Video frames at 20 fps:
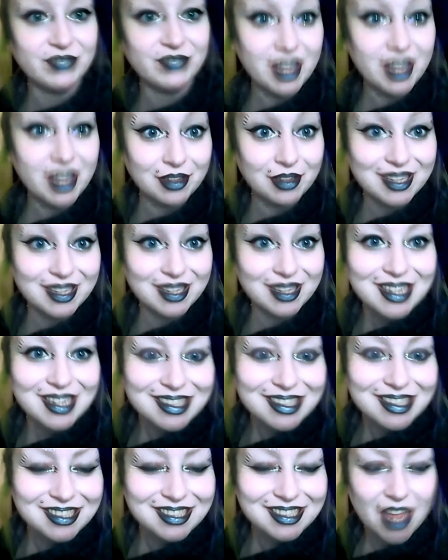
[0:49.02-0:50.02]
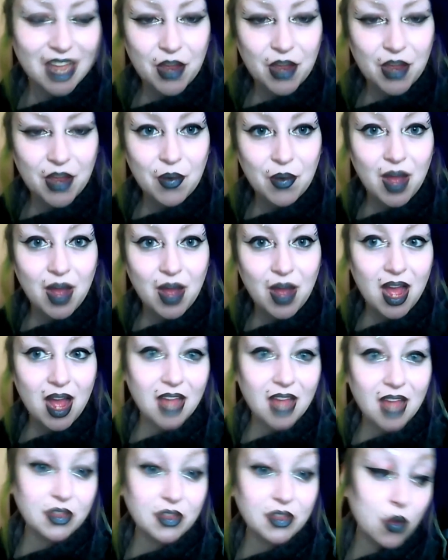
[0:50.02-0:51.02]
videos. So
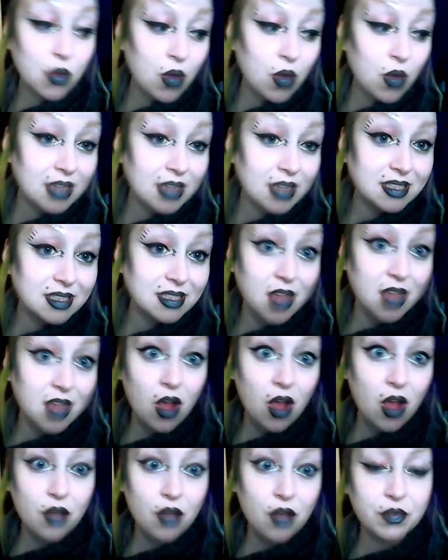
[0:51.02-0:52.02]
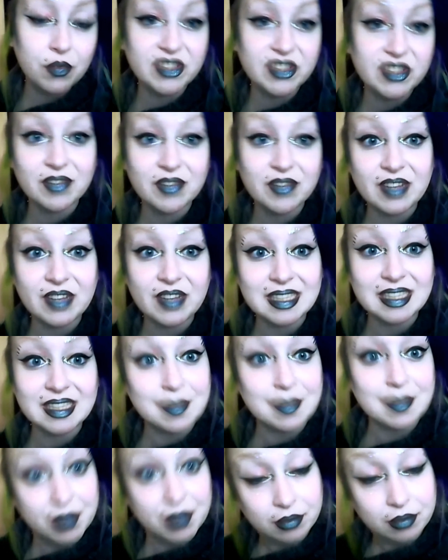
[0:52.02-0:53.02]
I thought I'd start off with something
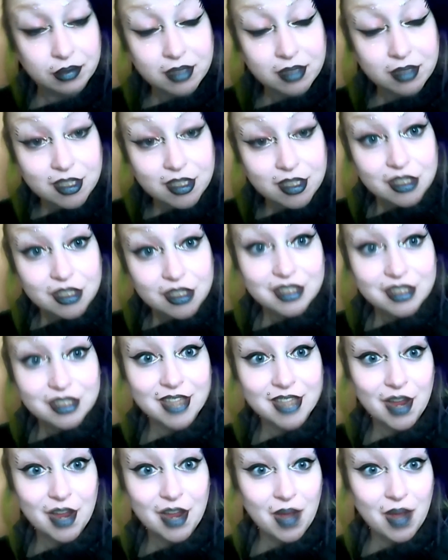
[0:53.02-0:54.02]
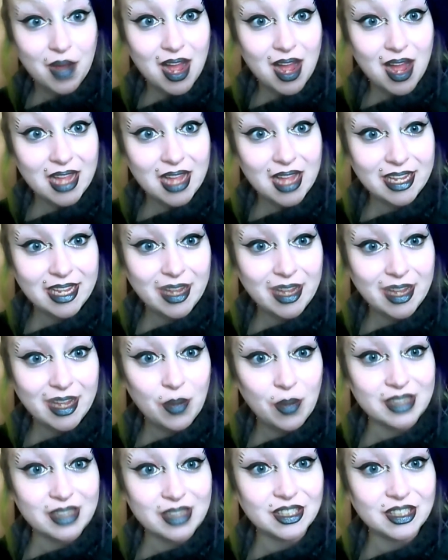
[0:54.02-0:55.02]
simple. So I
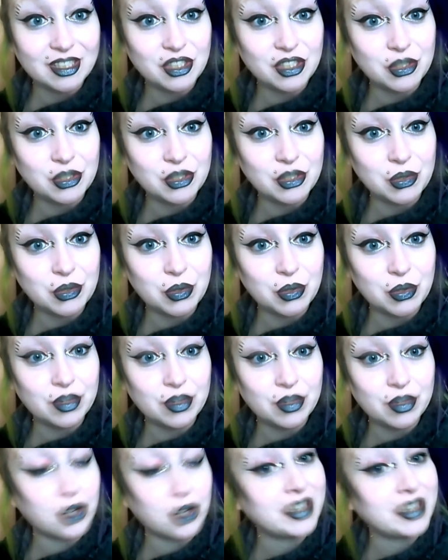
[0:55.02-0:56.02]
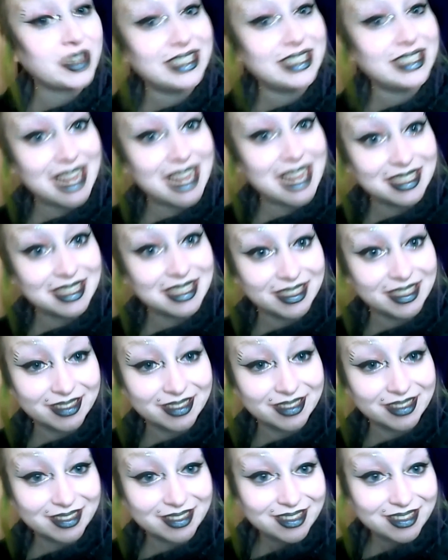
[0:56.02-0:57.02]
went to the
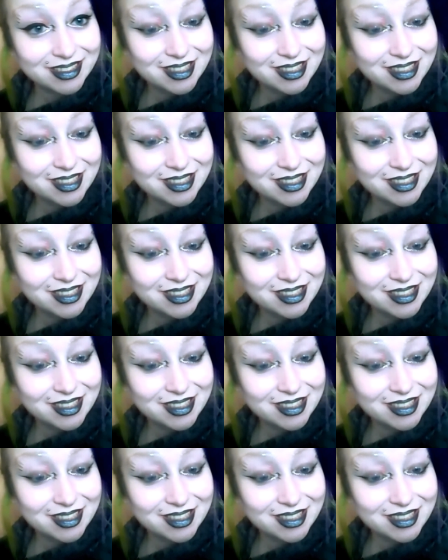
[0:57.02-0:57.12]
Creaturegeddon